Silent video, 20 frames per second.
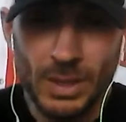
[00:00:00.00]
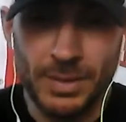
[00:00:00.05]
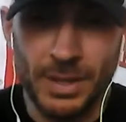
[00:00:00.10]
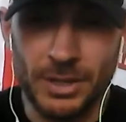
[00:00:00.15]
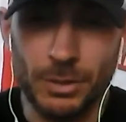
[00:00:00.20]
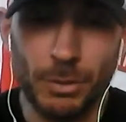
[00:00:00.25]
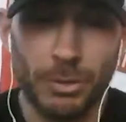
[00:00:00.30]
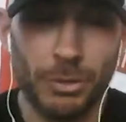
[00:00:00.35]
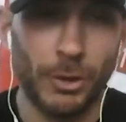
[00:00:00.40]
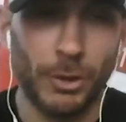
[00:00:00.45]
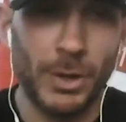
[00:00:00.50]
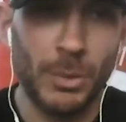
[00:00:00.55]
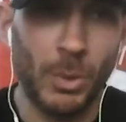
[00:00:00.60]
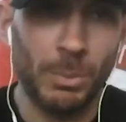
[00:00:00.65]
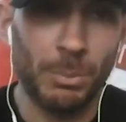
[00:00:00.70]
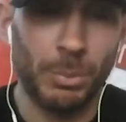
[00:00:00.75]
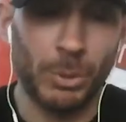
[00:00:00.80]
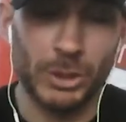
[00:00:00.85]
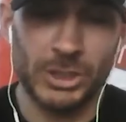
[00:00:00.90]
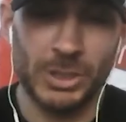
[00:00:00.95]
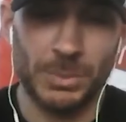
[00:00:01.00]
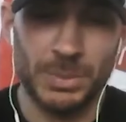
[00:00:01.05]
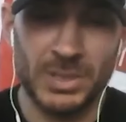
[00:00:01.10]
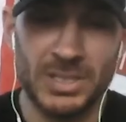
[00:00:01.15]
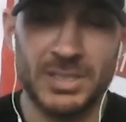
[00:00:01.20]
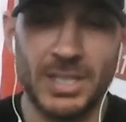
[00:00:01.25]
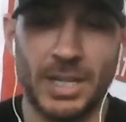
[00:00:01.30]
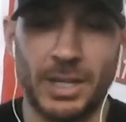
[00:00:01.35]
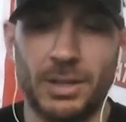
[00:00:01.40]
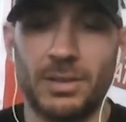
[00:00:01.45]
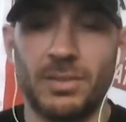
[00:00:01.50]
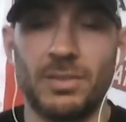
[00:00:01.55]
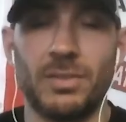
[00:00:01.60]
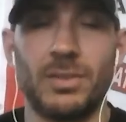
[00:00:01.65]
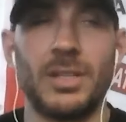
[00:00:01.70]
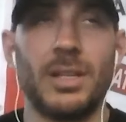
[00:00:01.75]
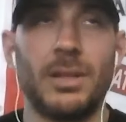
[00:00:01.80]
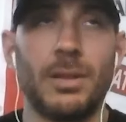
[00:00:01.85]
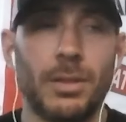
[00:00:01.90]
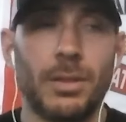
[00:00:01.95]
And you do 31 push-ups
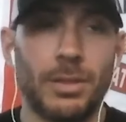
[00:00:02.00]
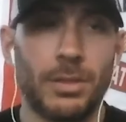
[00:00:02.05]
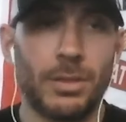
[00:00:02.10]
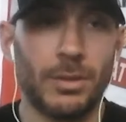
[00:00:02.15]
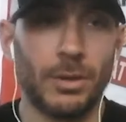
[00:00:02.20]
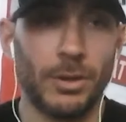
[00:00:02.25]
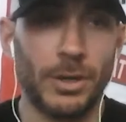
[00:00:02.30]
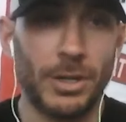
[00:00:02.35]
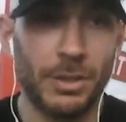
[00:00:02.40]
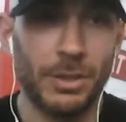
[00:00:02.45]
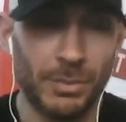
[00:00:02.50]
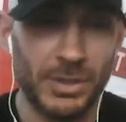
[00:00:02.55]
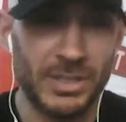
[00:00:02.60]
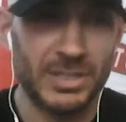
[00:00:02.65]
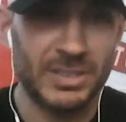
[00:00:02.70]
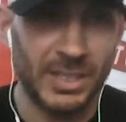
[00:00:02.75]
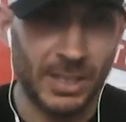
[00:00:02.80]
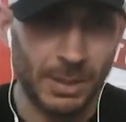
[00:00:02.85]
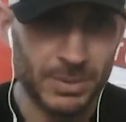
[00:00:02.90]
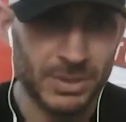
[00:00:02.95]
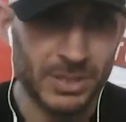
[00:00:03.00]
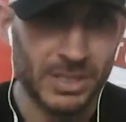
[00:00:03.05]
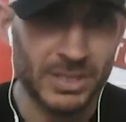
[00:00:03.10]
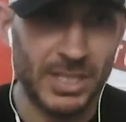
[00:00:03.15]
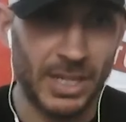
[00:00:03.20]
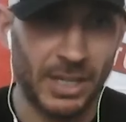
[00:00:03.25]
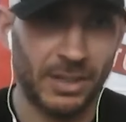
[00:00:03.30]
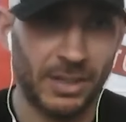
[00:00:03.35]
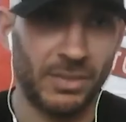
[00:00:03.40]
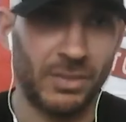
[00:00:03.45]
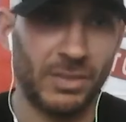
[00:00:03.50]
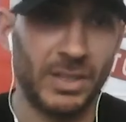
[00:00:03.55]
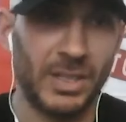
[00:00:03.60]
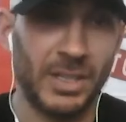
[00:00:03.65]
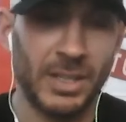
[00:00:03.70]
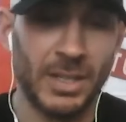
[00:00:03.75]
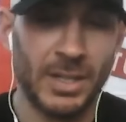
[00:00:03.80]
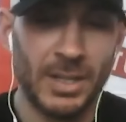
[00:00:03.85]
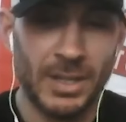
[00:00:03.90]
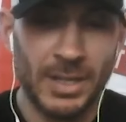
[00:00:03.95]
consecutively, 33 sit-ups
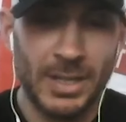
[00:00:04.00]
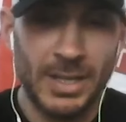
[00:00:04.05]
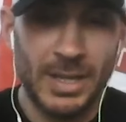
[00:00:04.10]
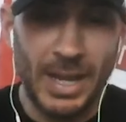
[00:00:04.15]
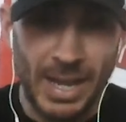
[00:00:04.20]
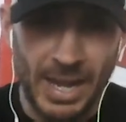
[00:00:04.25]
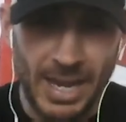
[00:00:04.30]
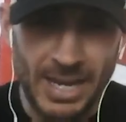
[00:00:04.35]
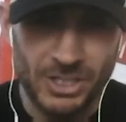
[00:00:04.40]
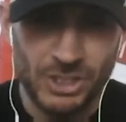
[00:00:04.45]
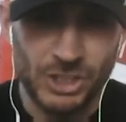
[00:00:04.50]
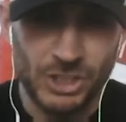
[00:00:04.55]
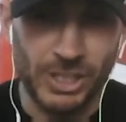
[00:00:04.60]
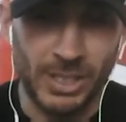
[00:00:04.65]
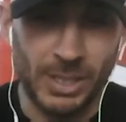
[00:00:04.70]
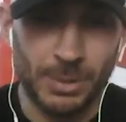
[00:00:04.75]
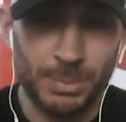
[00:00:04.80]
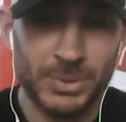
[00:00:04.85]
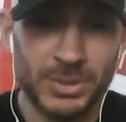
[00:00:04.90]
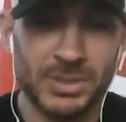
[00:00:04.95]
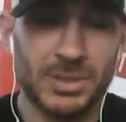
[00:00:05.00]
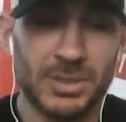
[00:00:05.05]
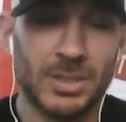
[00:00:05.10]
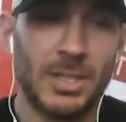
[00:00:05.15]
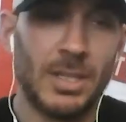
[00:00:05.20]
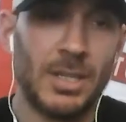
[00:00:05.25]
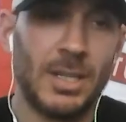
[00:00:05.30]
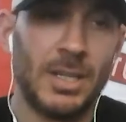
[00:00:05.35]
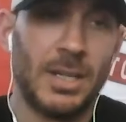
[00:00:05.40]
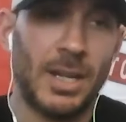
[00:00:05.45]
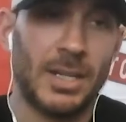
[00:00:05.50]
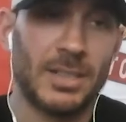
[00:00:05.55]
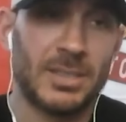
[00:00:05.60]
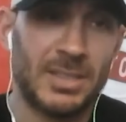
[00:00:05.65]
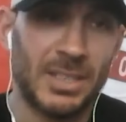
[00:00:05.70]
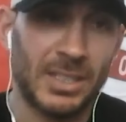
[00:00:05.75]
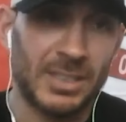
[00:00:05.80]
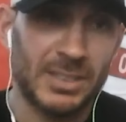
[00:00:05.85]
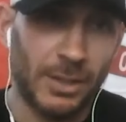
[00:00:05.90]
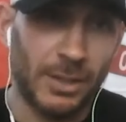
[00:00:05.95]
consecutively, 8 chin-ups, a
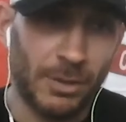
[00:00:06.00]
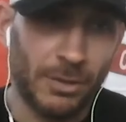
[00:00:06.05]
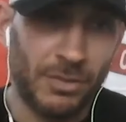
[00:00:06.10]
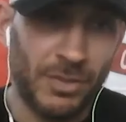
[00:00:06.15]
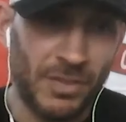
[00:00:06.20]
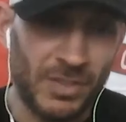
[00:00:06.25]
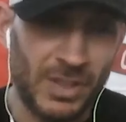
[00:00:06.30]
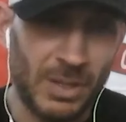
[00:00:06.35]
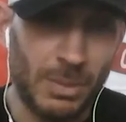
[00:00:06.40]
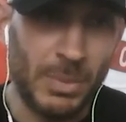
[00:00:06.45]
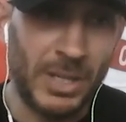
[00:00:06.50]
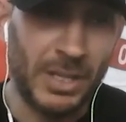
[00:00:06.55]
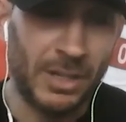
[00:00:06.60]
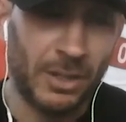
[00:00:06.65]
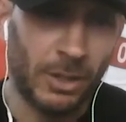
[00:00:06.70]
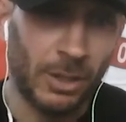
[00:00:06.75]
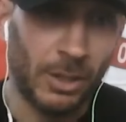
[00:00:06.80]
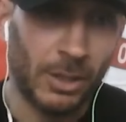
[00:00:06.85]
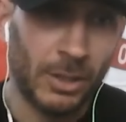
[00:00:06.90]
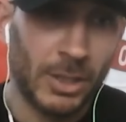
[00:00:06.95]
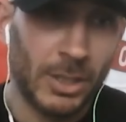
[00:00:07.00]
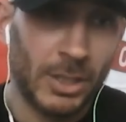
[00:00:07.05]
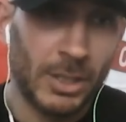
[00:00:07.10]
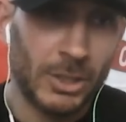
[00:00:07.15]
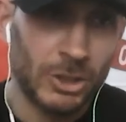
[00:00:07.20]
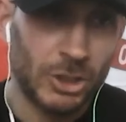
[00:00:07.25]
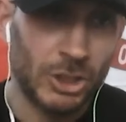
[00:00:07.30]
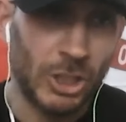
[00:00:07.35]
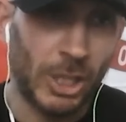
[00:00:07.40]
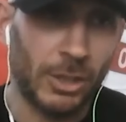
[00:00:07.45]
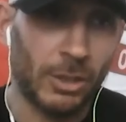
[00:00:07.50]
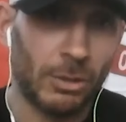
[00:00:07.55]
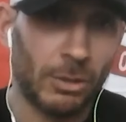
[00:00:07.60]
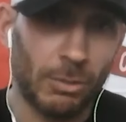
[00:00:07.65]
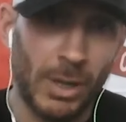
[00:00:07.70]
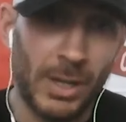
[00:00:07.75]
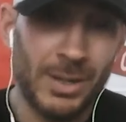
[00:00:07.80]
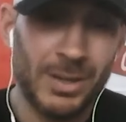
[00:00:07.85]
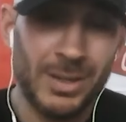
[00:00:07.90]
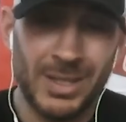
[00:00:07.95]
650 meter shuttle
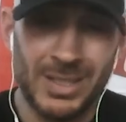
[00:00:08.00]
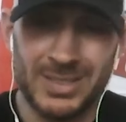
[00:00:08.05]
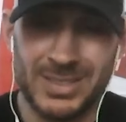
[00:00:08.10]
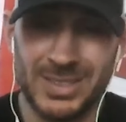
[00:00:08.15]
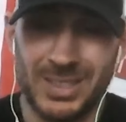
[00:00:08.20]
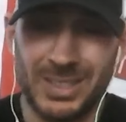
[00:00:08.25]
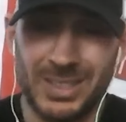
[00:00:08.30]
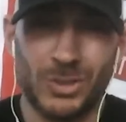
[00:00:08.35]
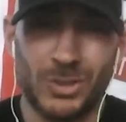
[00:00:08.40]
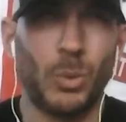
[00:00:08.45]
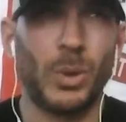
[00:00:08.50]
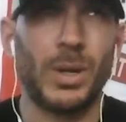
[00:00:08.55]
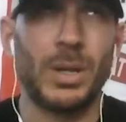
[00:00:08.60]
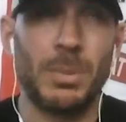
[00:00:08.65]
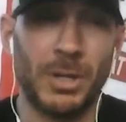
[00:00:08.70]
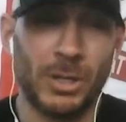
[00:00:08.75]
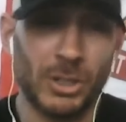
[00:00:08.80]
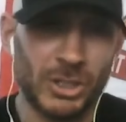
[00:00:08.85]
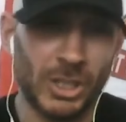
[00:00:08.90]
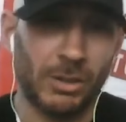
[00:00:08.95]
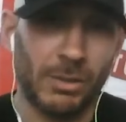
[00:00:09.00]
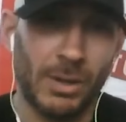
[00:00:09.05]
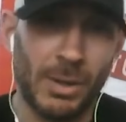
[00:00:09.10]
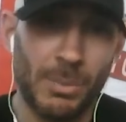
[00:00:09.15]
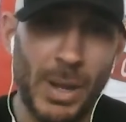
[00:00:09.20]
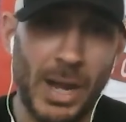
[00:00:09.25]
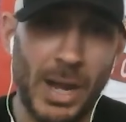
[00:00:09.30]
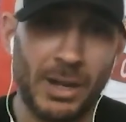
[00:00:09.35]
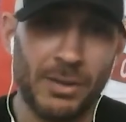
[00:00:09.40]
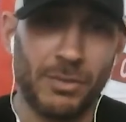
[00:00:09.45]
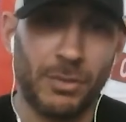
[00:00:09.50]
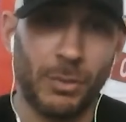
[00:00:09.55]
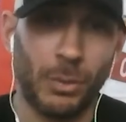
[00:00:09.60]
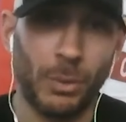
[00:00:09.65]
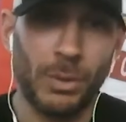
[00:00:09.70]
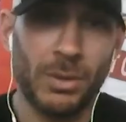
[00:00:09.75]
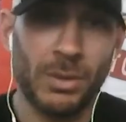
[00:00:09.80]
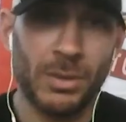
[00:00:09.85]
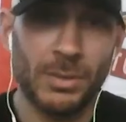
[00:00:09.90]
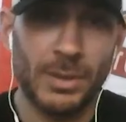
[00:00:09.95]
run. It's a 20 meter shuttle run back and
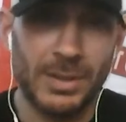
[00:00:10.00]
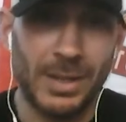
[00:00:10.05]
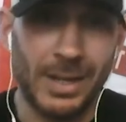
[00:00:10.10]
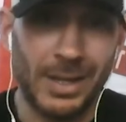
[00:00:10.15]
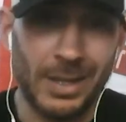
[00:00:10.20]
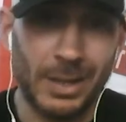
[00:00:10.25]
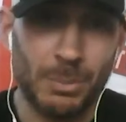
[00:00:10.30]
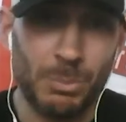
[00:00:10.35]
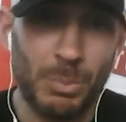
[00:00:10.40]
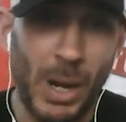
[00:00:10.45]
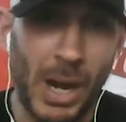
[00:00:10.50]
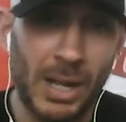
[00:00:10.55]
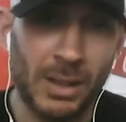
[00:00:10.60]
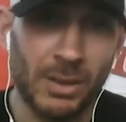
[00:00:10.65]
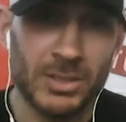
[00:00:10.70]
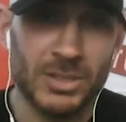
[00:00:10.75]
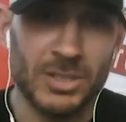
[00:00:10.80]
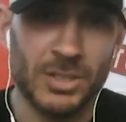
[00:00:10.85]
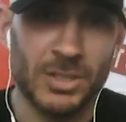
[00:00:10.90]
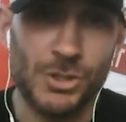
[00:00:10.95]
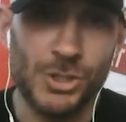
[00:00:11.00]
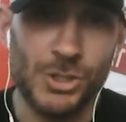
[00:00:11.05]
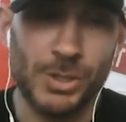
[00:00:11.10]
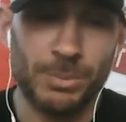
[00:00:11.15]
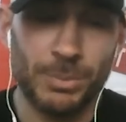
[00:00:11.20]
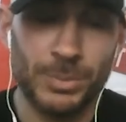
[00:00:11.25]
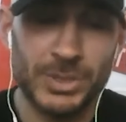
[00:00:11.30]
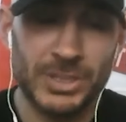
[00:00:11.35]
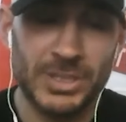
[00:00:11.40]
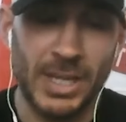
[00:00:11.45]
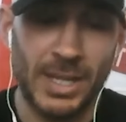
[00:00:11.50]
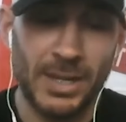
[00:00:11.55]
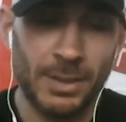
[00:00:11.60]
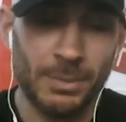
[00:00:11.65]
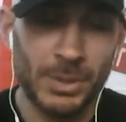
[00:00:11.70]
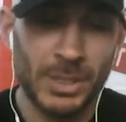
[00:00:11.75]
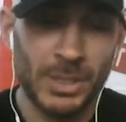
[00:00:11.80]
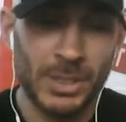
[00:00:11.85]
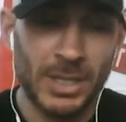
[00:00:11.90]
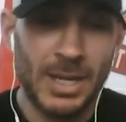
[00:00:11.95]
forth. And they have like pylons in the gym set
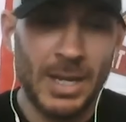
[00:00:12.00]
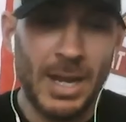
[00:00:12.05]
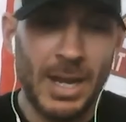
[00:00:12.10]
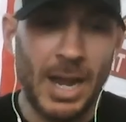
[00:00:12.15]
up.